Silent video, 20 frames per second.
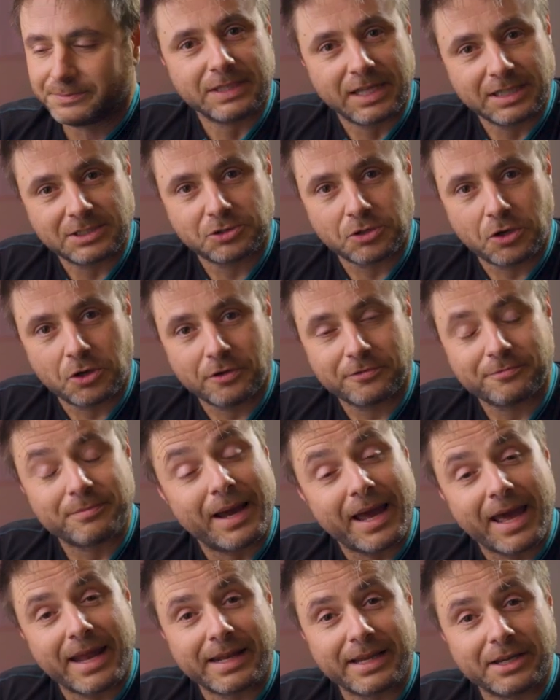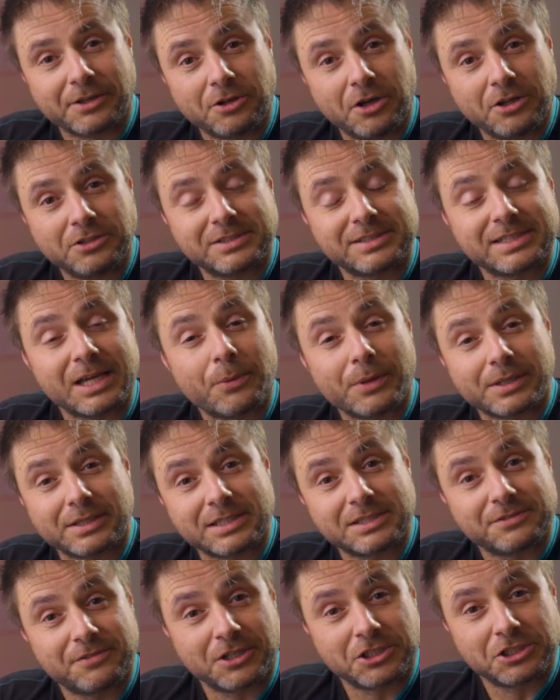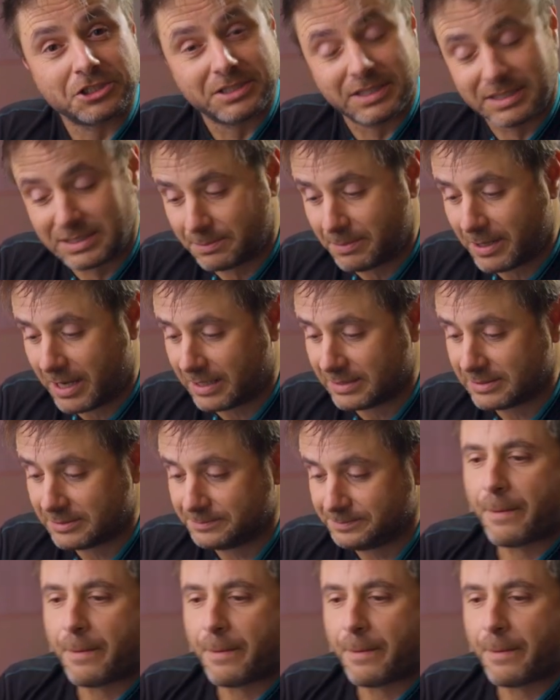Let's start off by adding a note to say what this function is about.